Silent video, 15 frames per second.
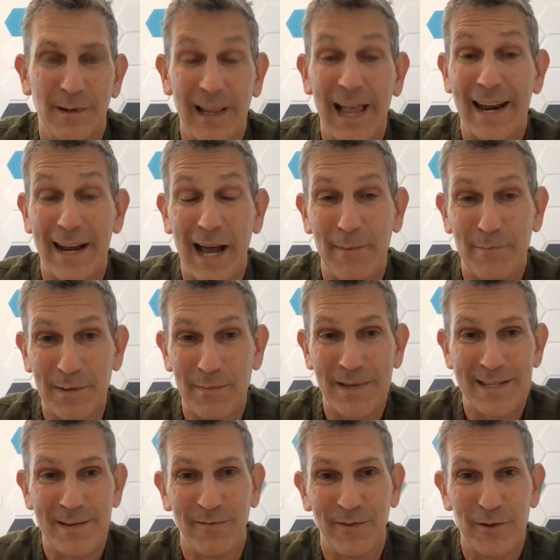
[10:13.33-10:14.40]
or a lot of
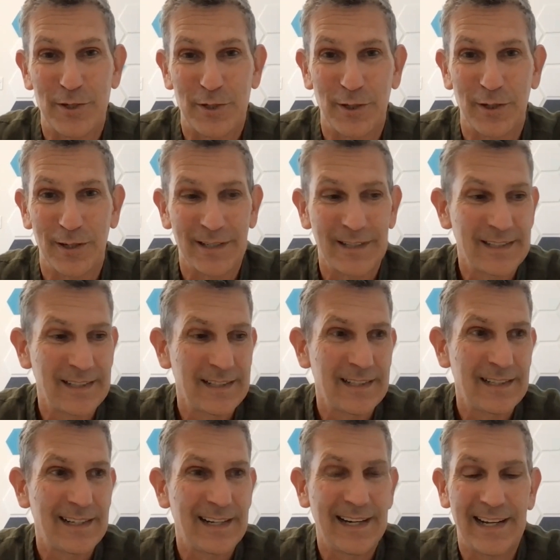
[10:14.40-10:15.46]
optimism for sure.
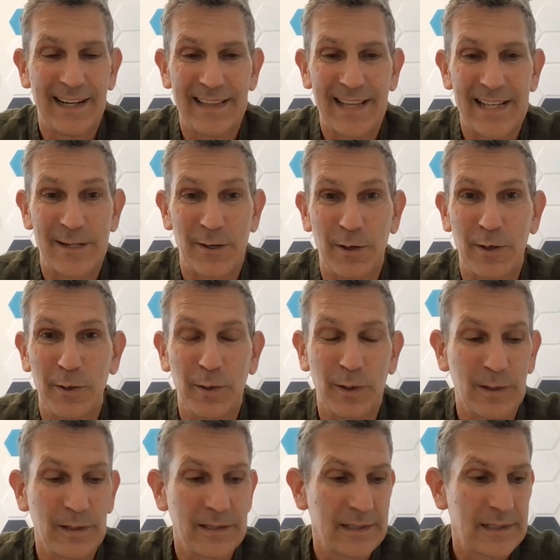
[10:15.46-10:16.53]
That's our
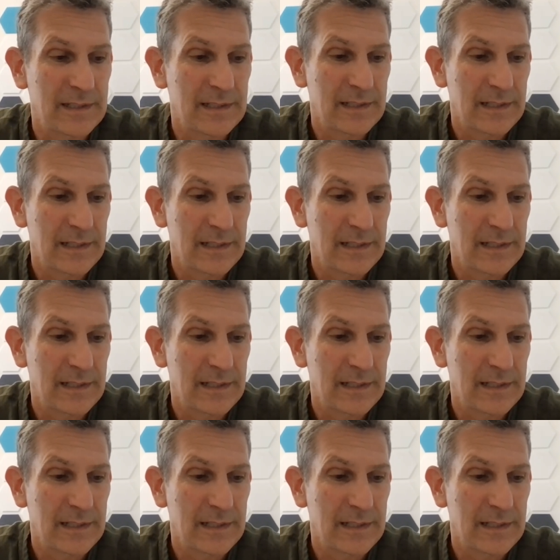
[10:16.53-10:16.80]
goal.